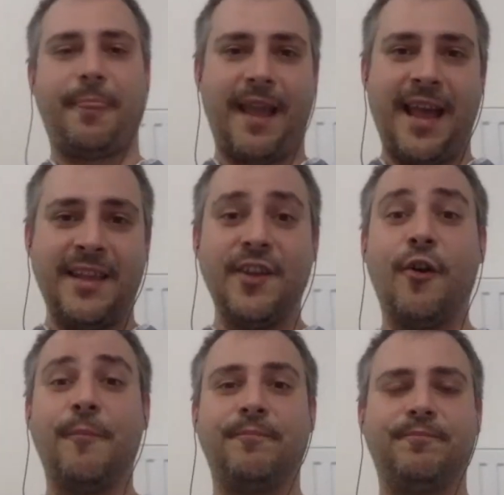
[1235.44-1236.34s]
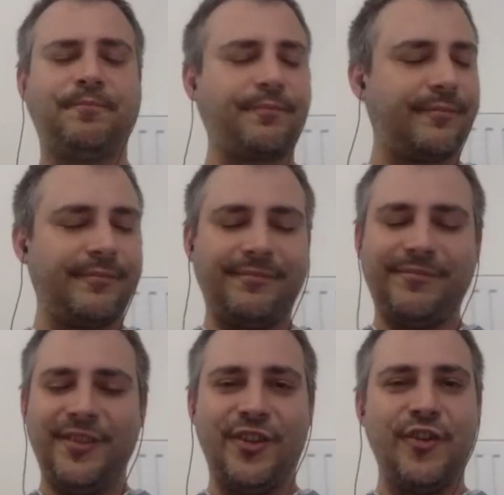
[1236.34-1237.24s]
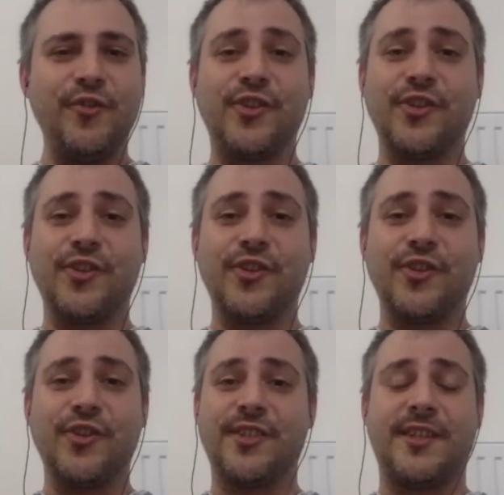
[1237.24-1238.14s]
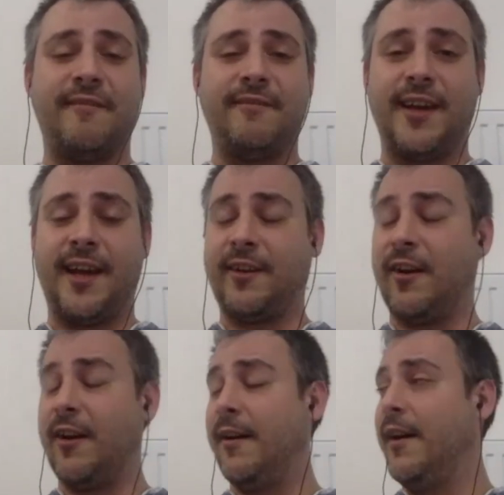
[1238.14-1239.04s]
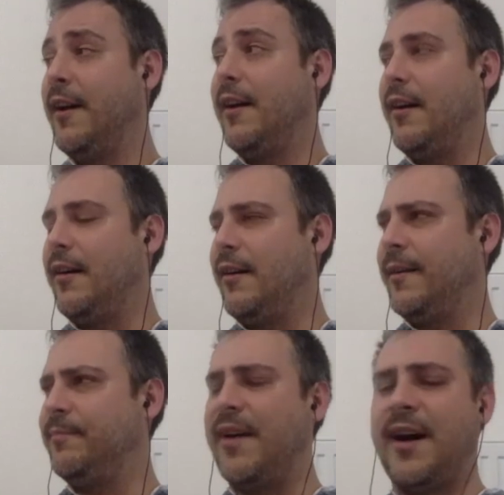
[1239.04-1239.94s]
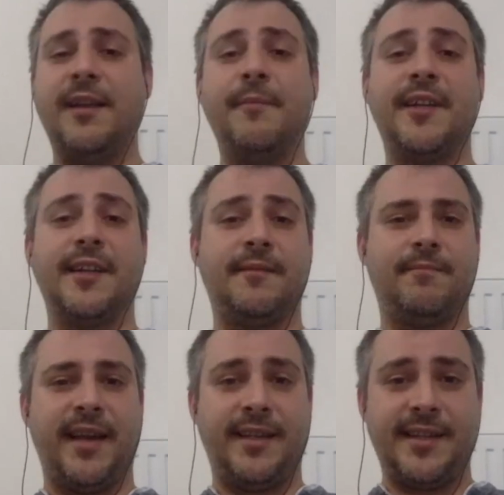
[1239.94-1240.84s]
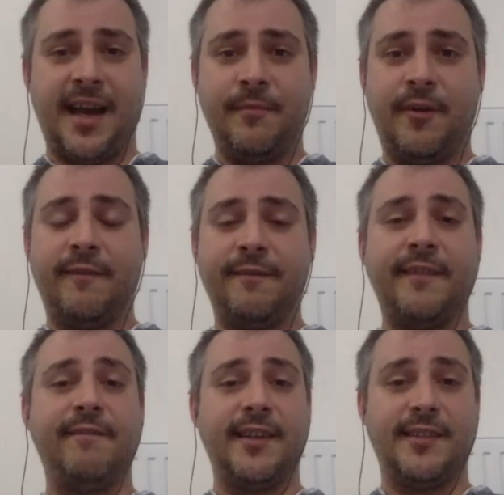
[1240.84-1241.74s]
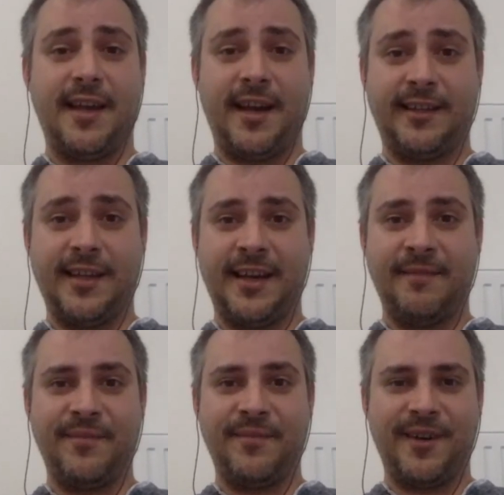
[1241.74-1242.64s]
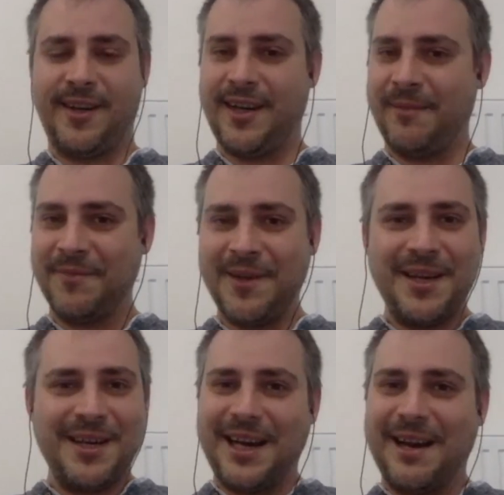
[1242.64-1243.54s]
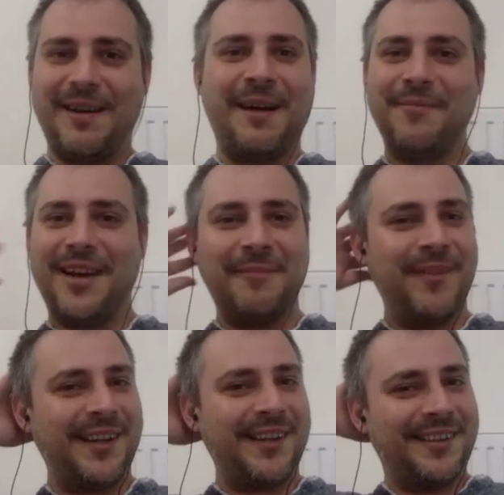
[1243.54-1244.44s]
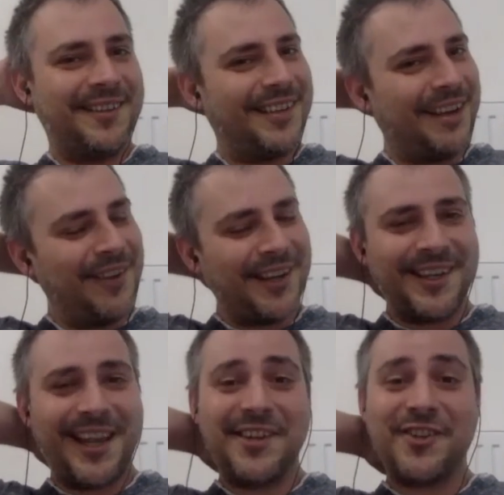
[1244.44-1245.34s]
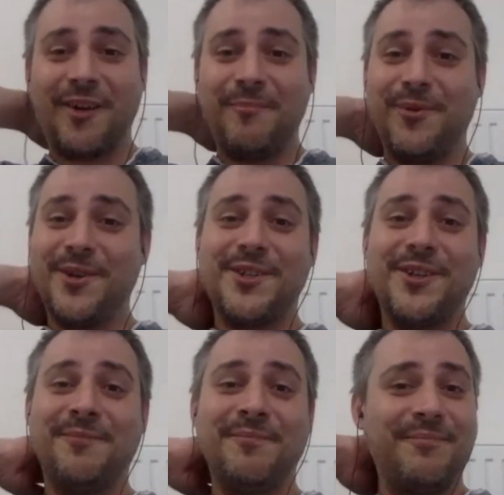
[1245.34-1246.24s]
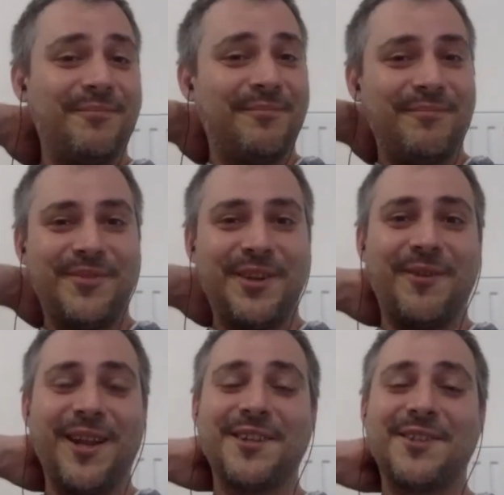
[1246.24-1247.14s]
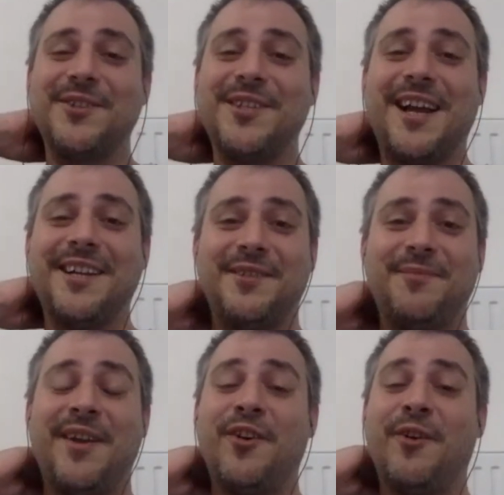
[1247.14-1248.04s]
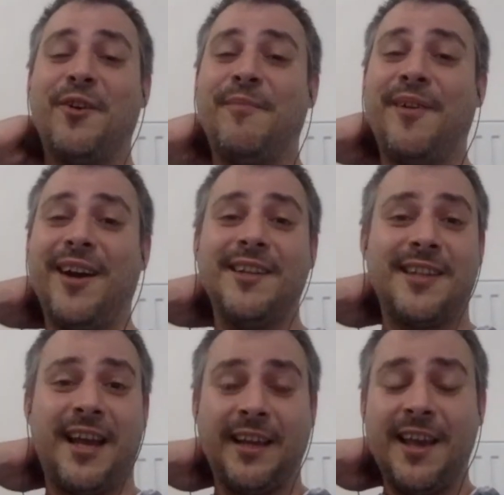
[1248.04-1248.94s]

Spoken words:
and the usual stuff like unlimited paid time off and things like that. But I'm not an HR person. Someone else could say this better, but it's like